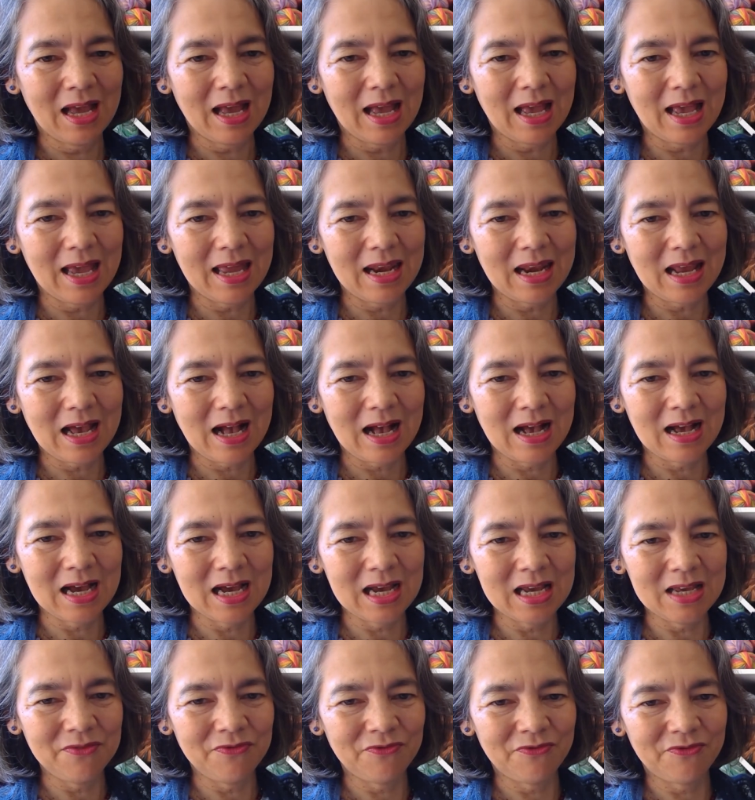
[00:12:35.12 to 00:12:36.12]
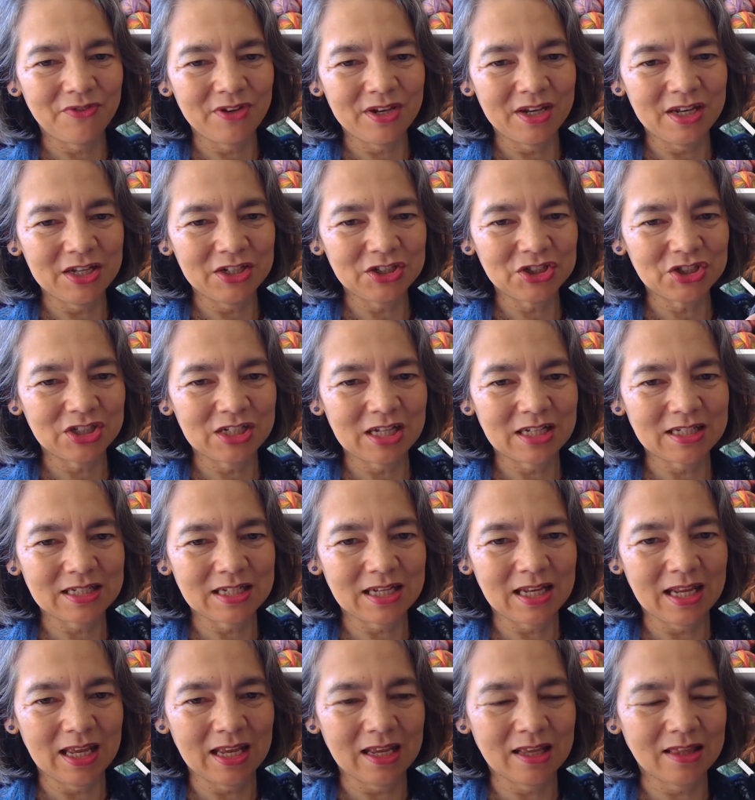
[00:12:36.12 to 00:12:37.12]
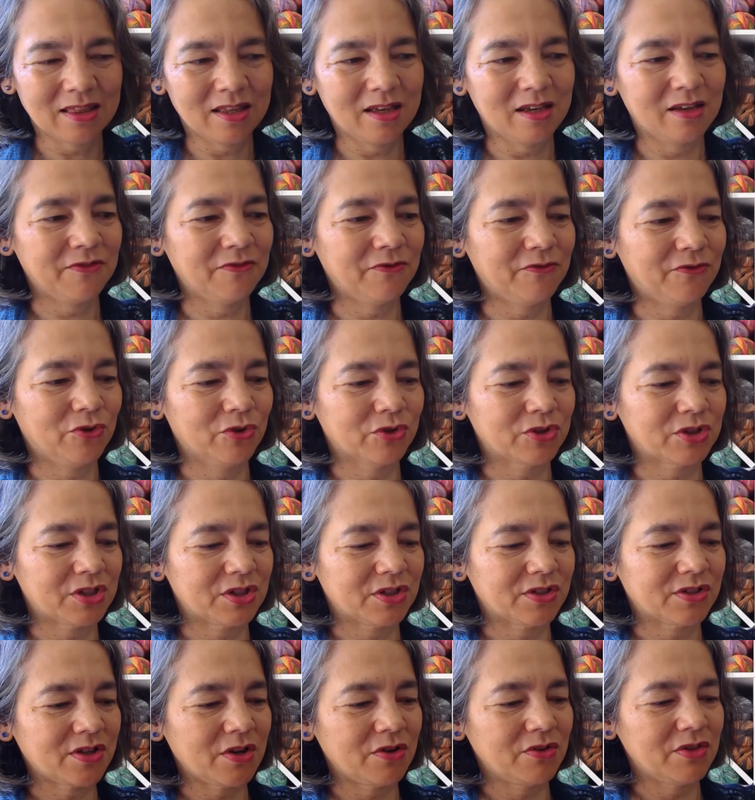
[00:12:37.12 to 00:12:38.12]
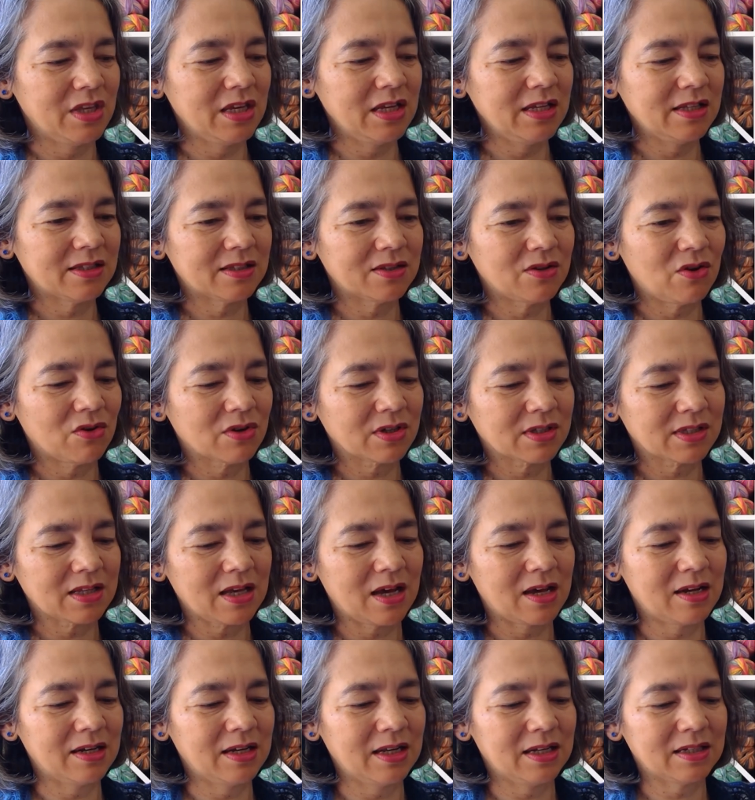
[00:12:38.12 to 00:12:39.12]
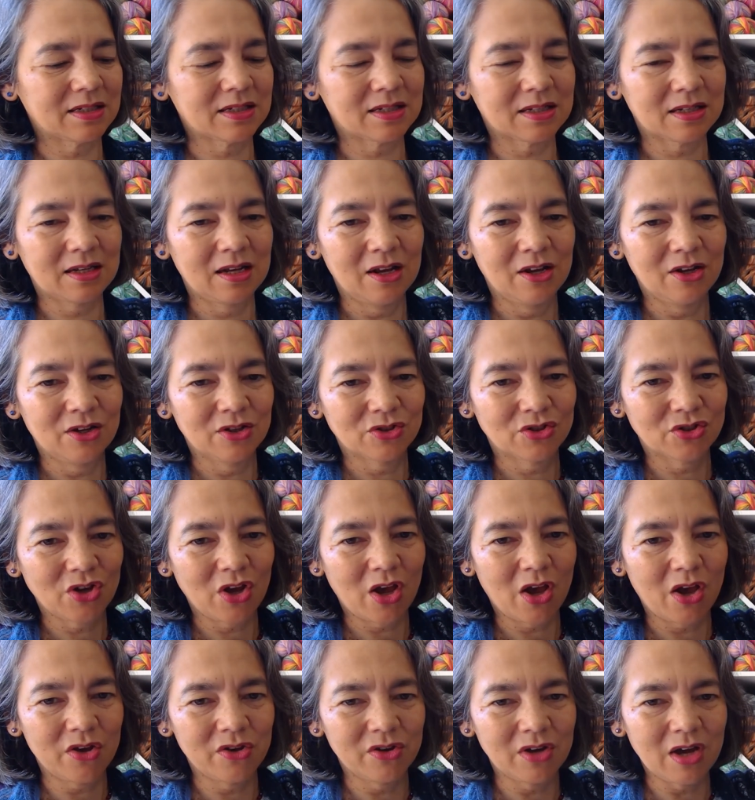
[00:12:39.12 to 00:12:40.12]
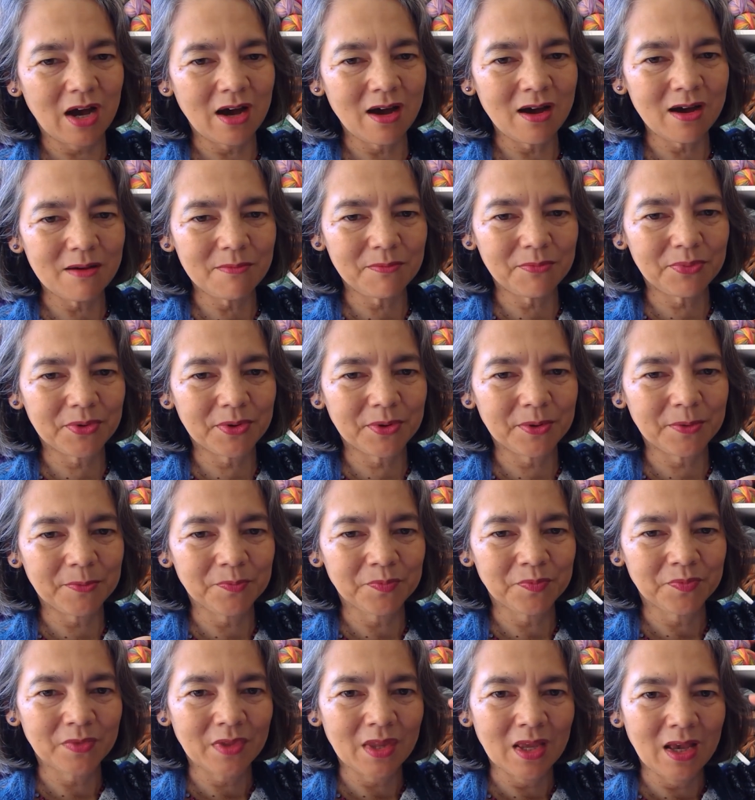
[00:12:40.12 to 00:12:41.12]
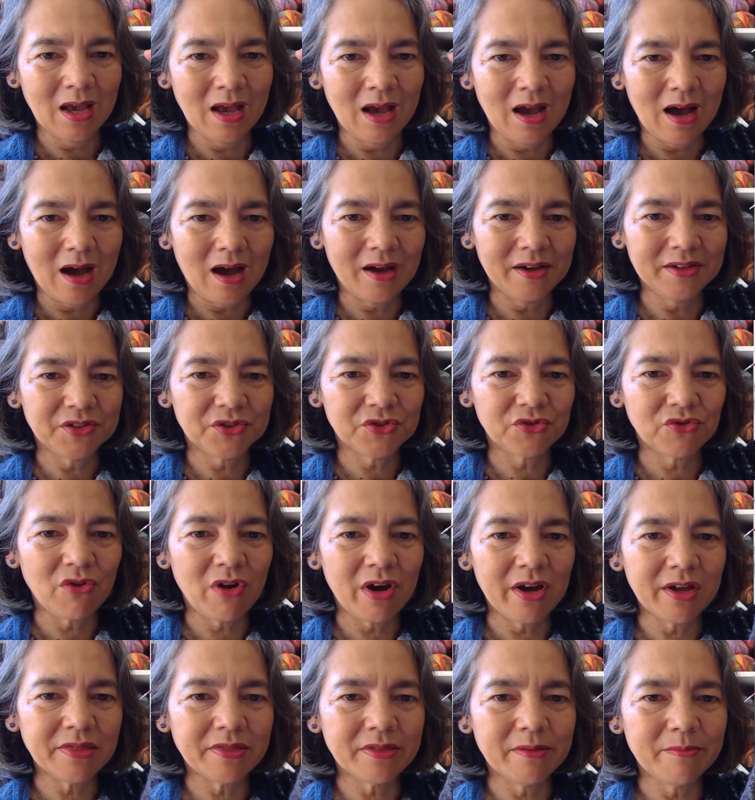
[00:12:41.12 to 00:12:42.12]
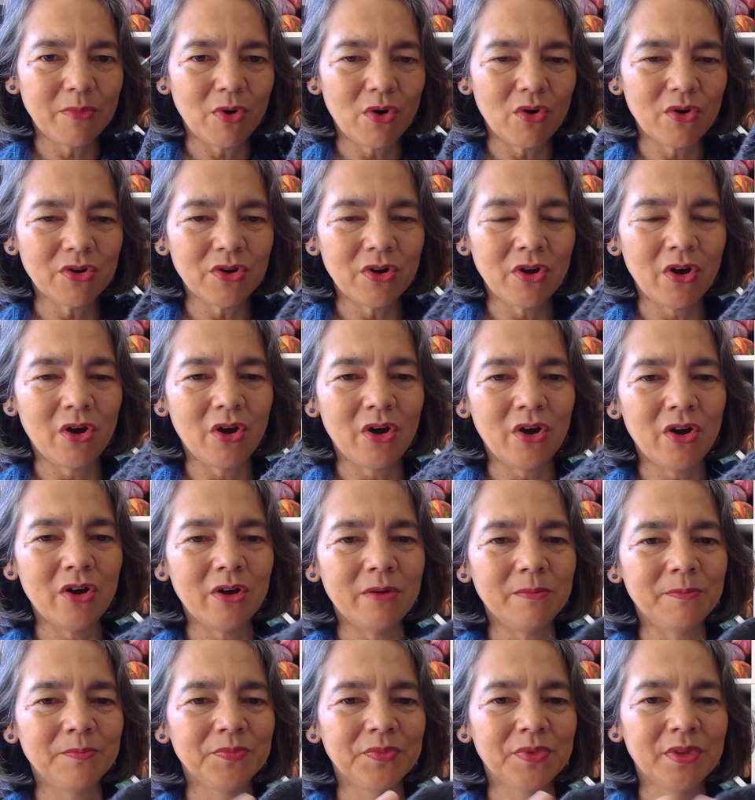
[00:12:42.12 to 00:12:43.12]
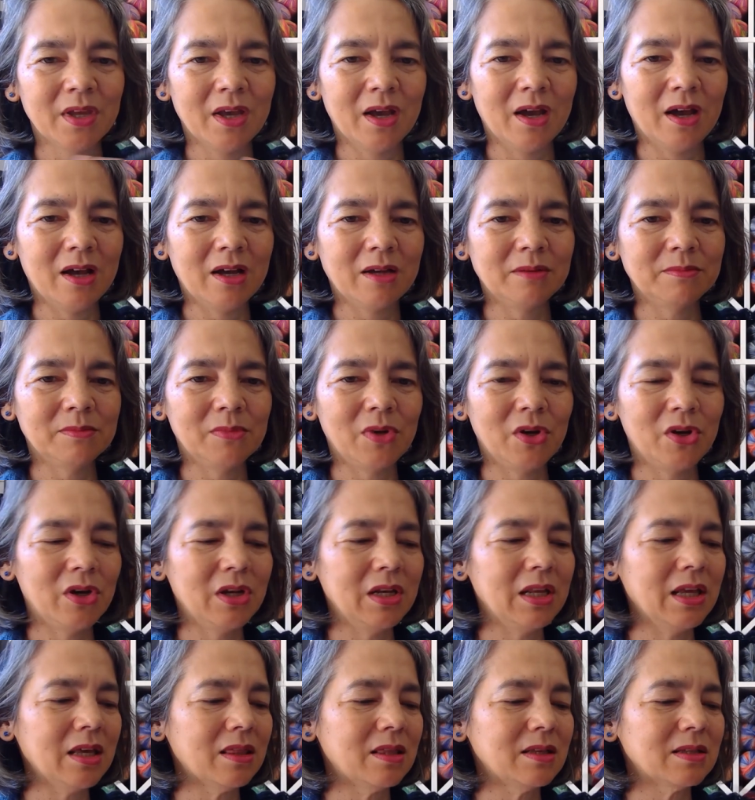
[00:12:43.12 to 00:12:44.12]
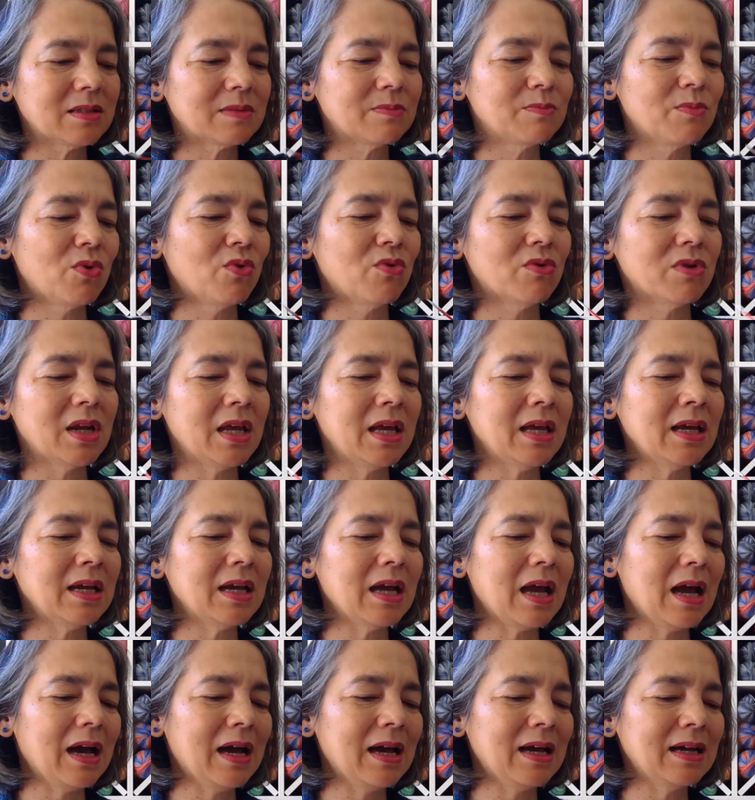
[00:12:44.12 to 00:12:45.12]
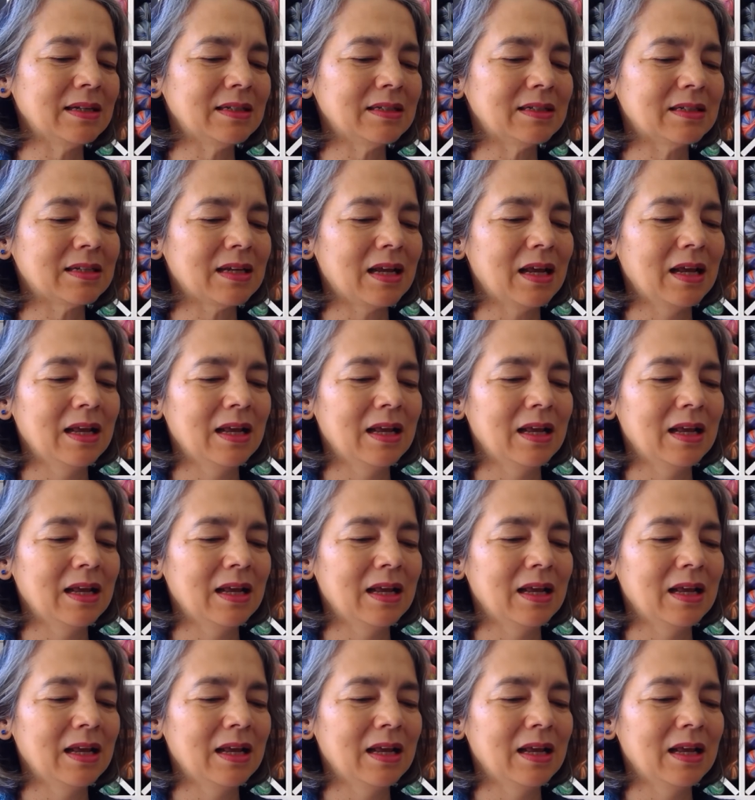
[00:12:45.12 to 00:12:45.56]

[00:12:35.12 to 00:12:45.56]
and I finished knitting the foot. So these socks are knit toe up. I tried them on her earlier this morning, and